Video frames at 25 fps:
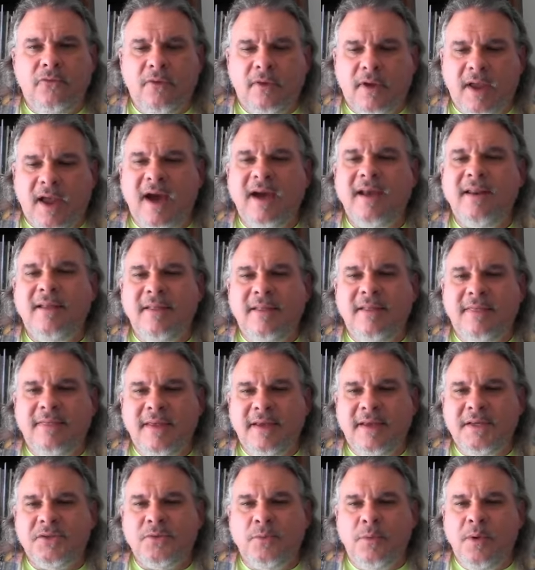kind of the
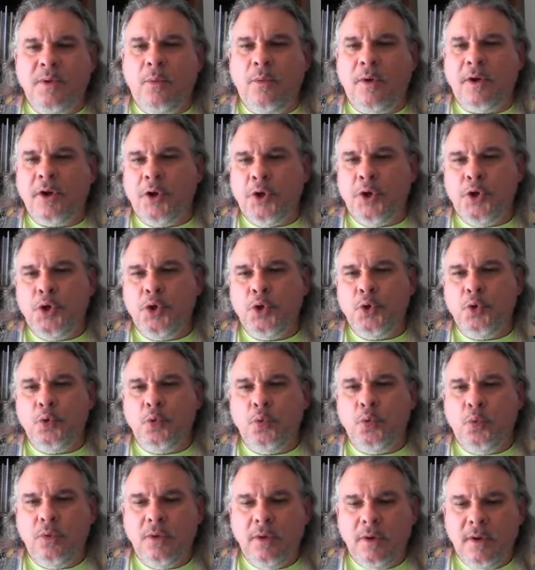things we want to
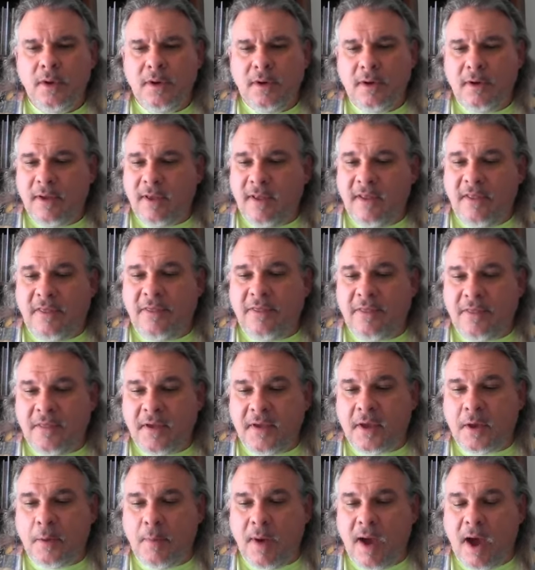do and
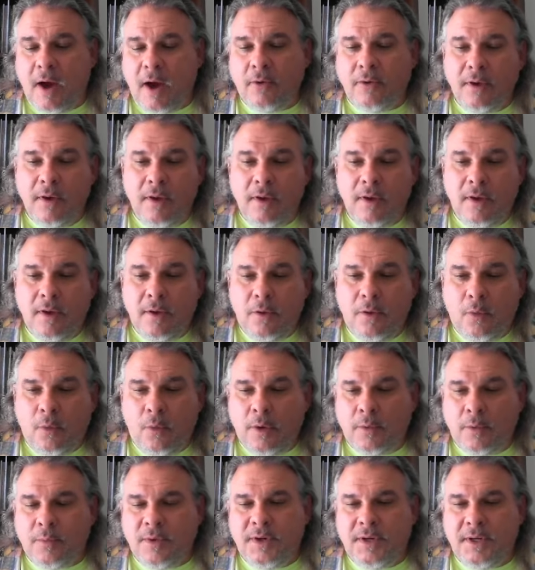think about
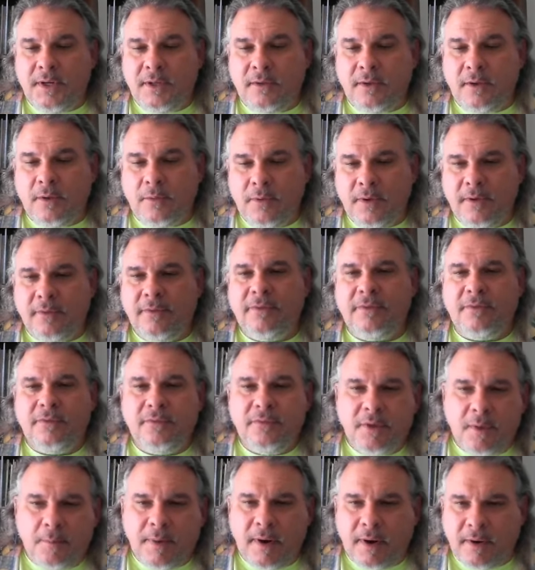when we're dealing with
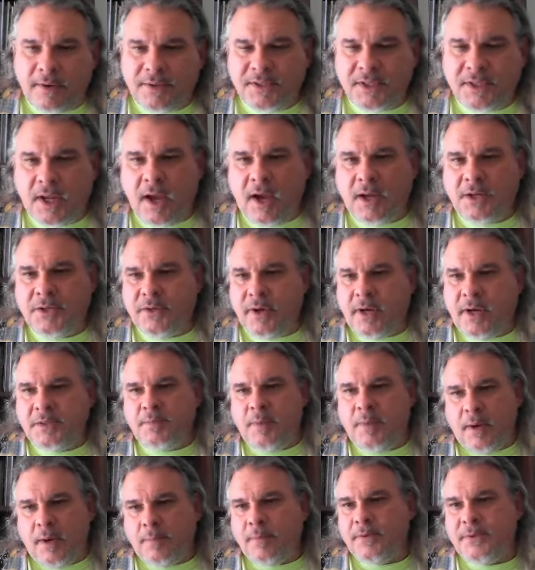comparison
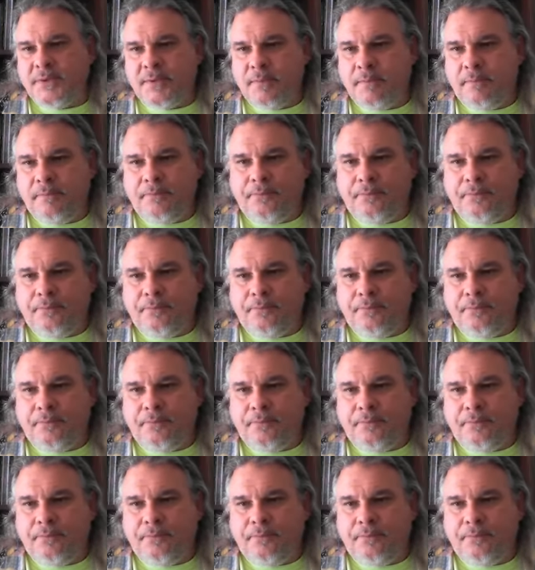contrast papers.